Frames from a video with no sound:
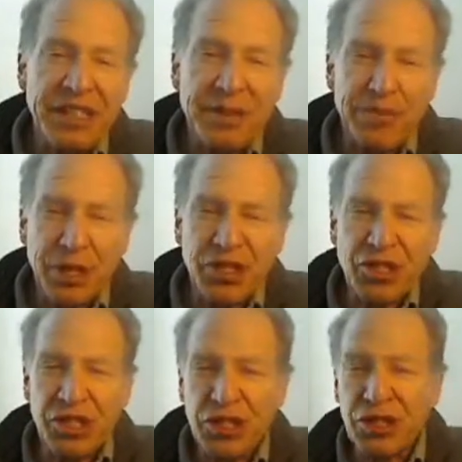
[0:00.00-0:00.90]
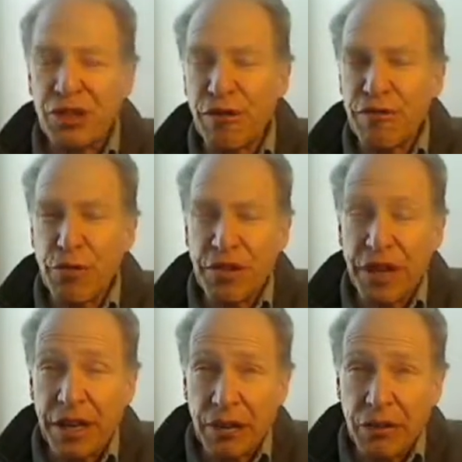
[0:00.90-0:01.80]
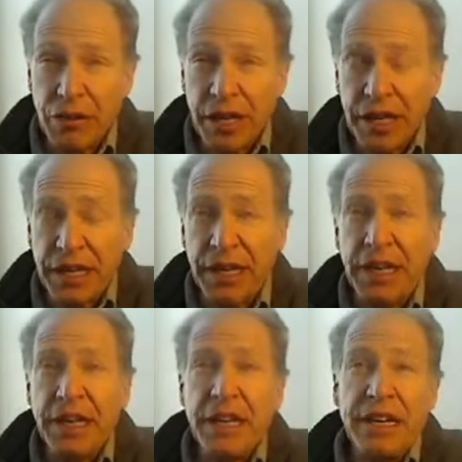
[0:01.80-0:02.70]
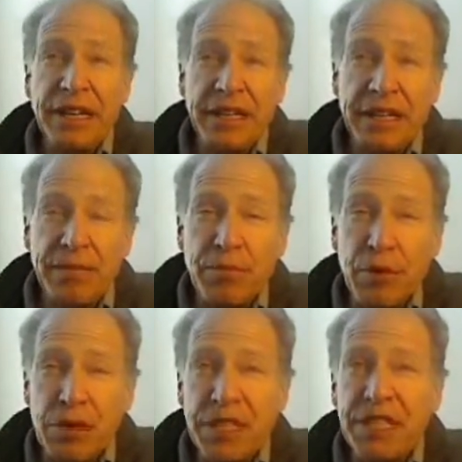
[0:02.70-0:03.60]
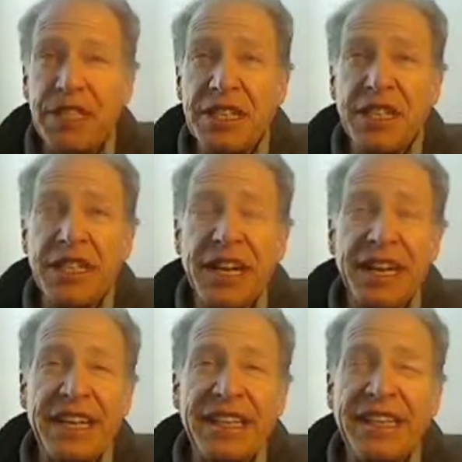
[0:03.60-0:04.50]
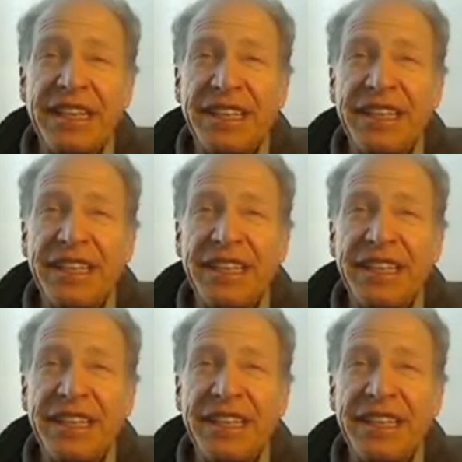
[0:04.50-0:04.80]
some business and so forth that I do on in the mornings here. And